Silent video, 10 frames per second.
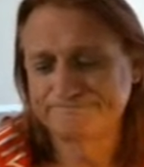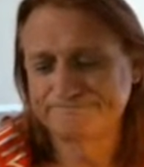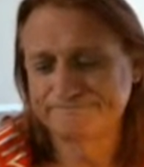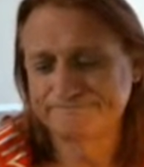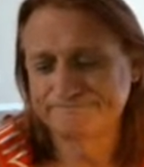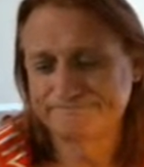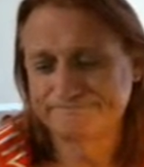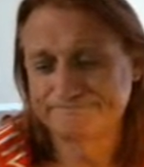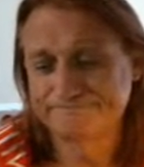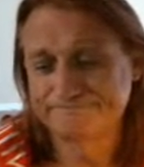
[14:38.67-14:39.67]

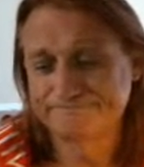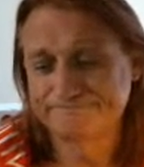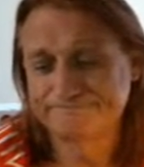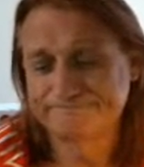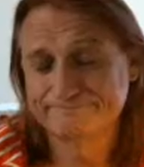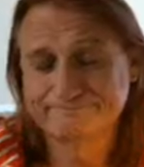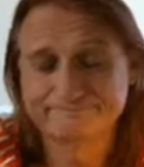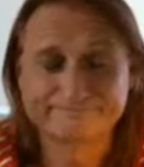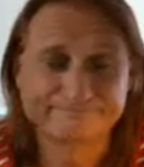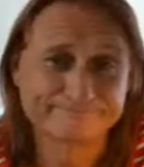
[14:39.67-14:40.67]

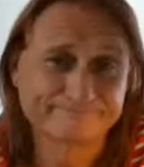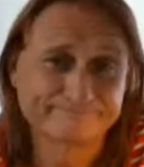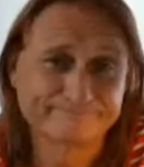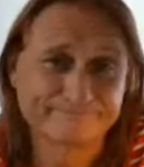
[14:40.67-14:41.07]
(no one is talking)